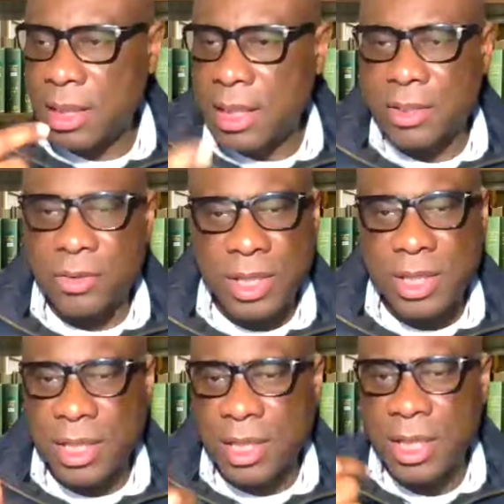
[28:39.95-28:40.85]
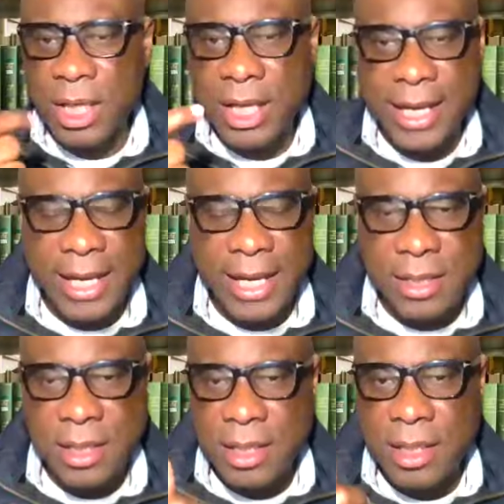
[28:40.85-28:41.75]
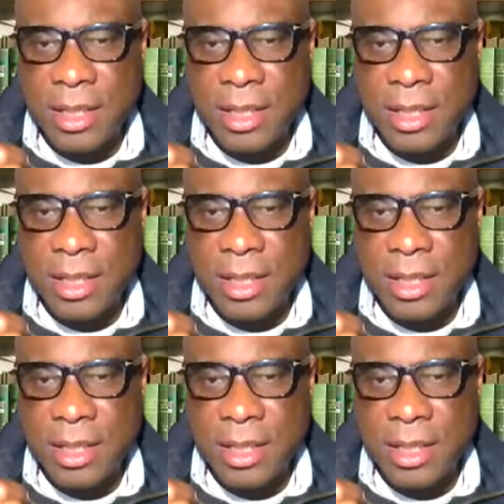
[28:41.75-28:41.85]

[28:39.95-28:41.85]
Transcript: electricity, heat,